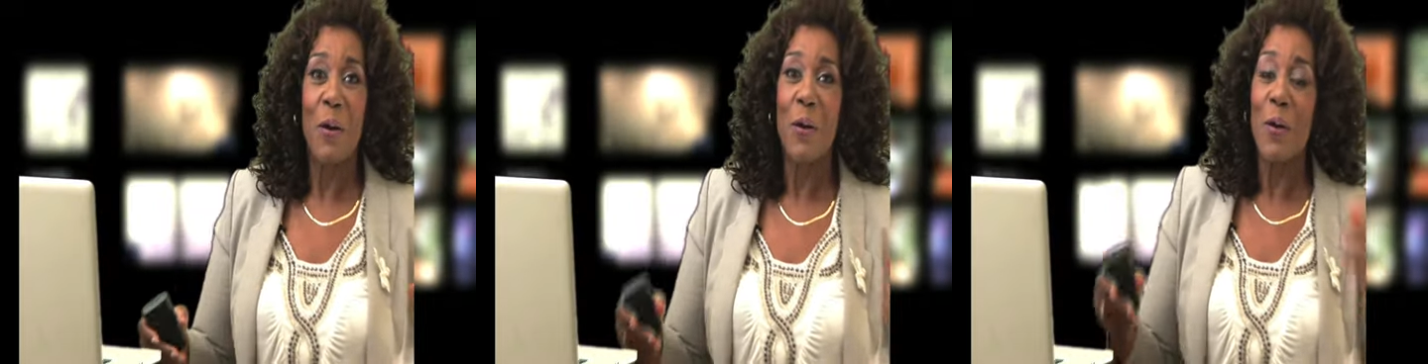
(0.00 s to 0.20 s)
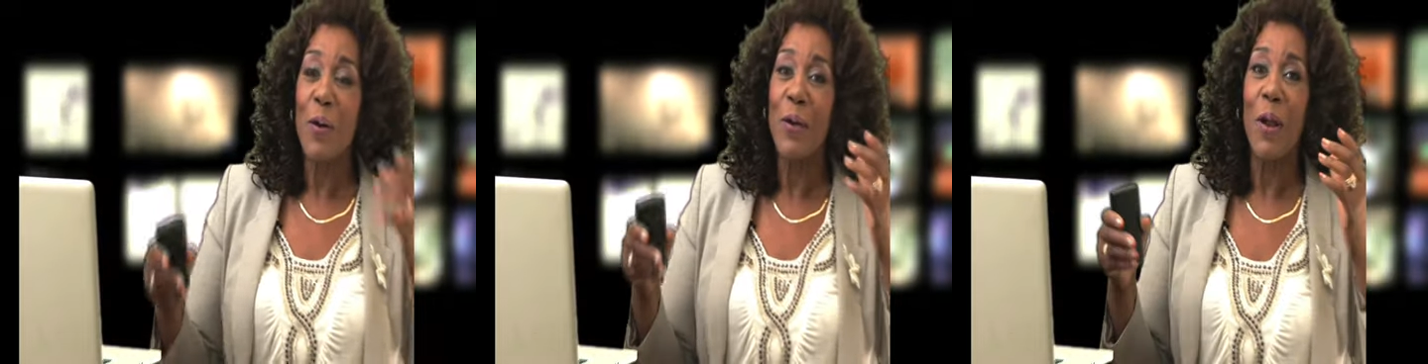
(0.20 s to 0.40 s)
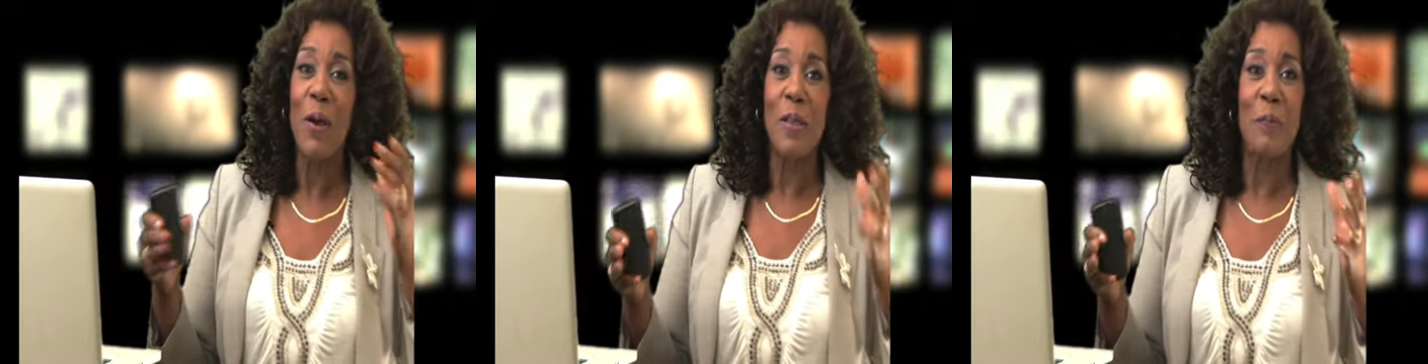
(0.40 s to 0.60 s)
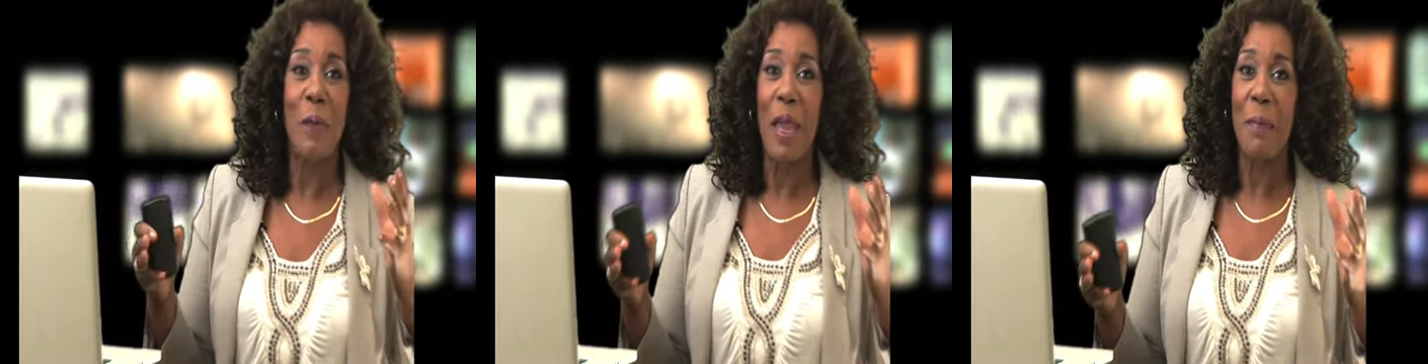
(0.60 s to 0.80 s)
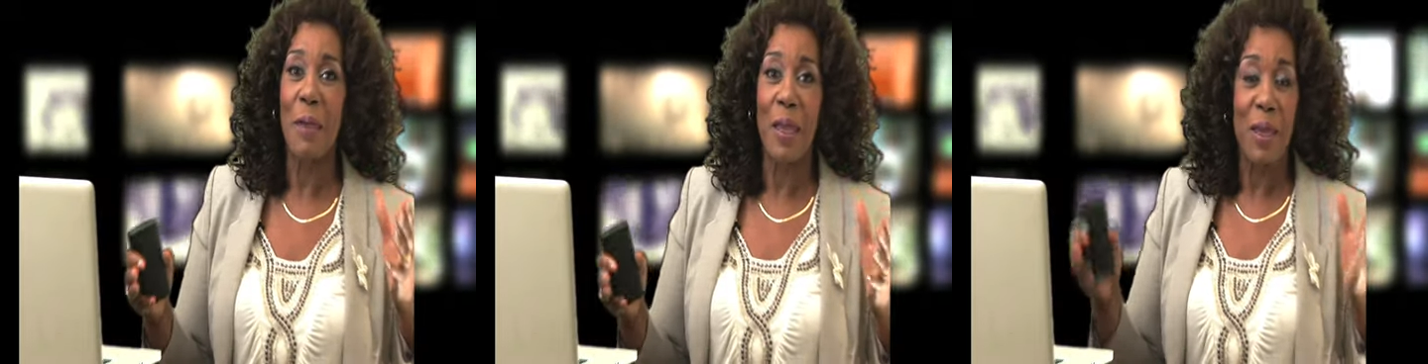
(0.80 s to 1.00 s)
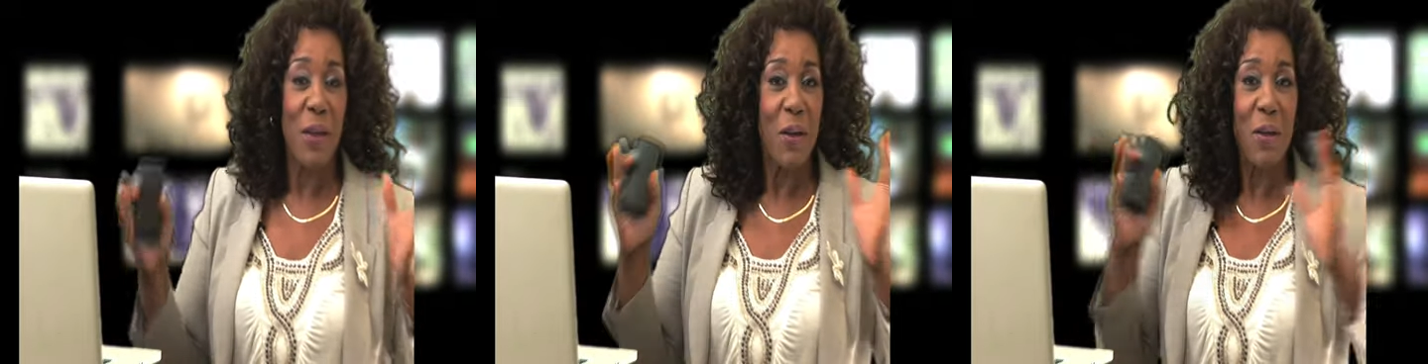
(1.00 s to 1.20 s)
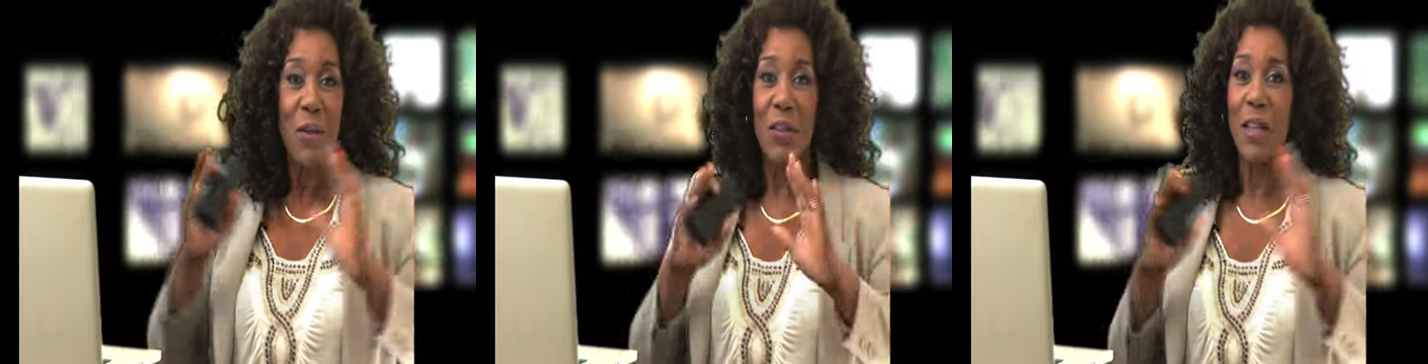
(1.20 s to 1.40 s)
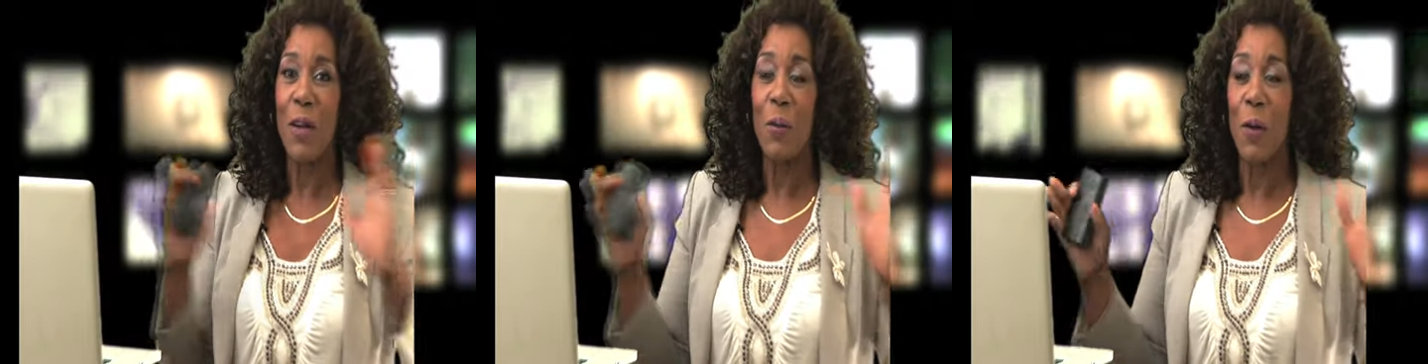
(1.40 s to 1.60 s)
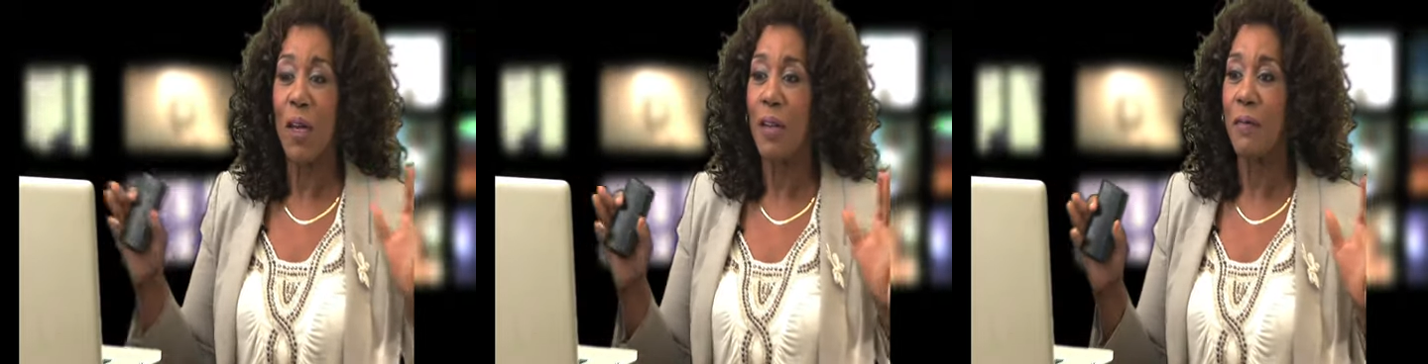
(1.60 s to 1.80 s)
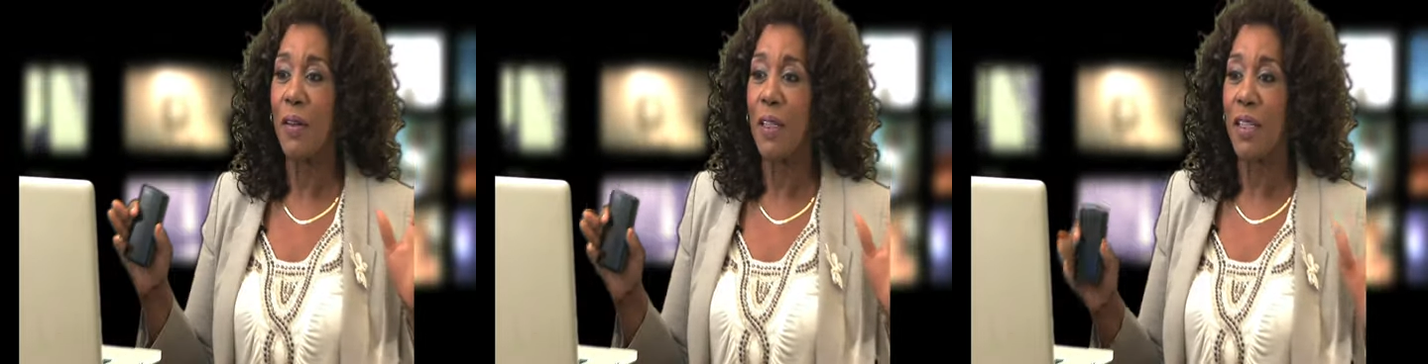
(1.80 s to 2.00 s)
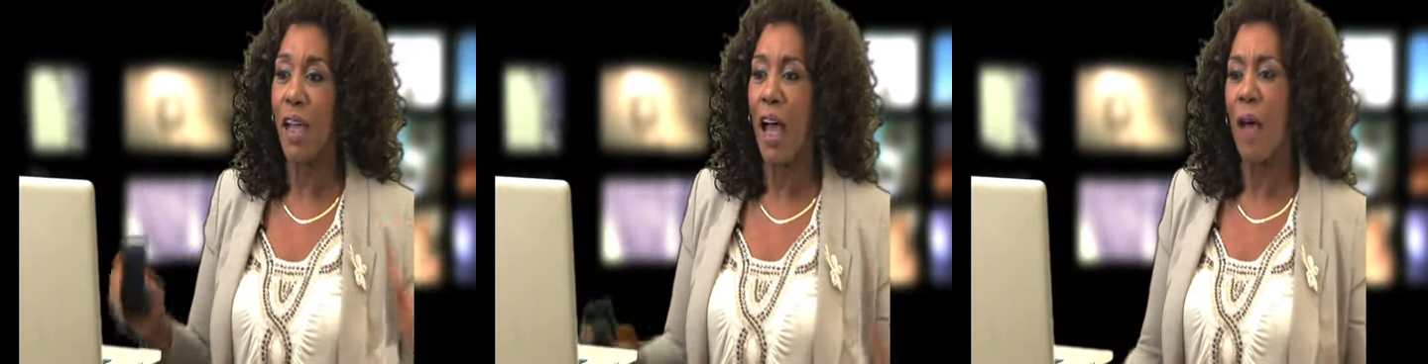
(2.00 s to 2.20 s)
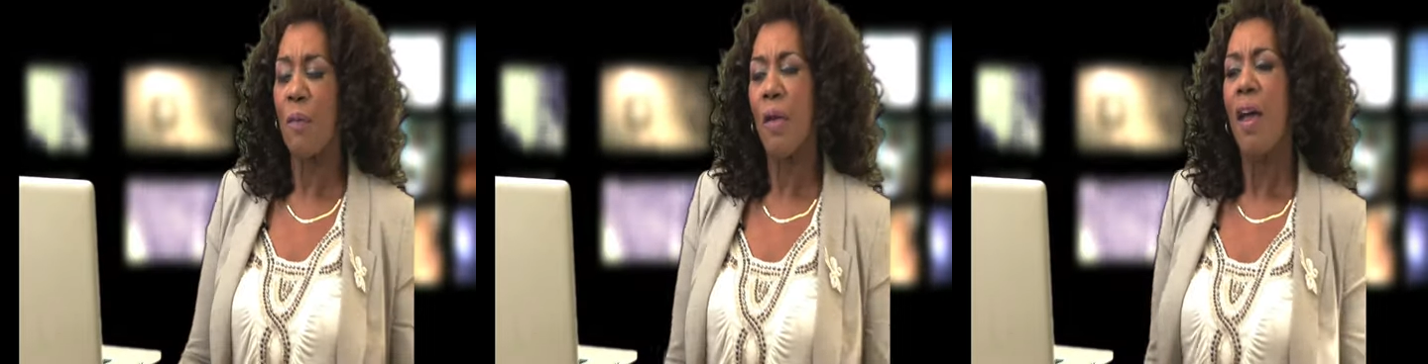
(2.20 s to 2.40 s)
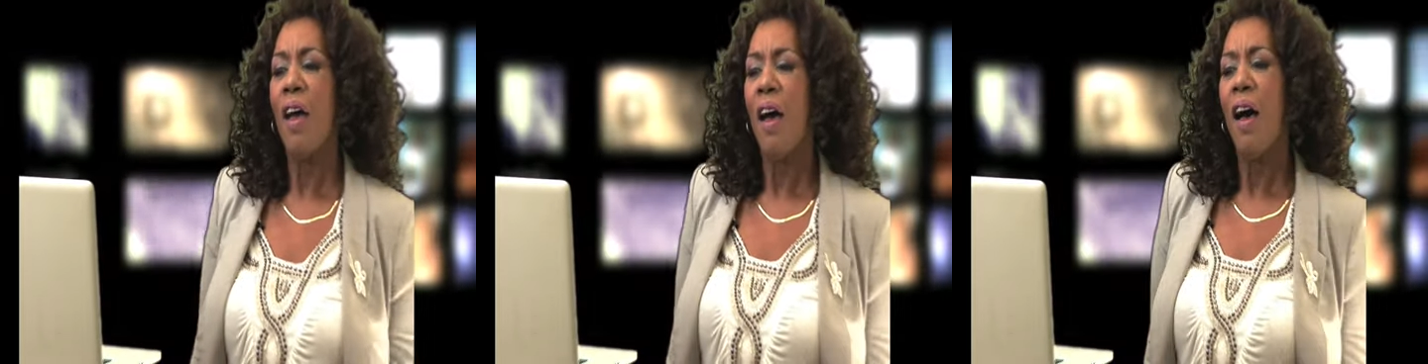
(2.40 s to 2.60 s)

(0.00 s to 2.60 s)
kudos, baby. You did a wonderful job.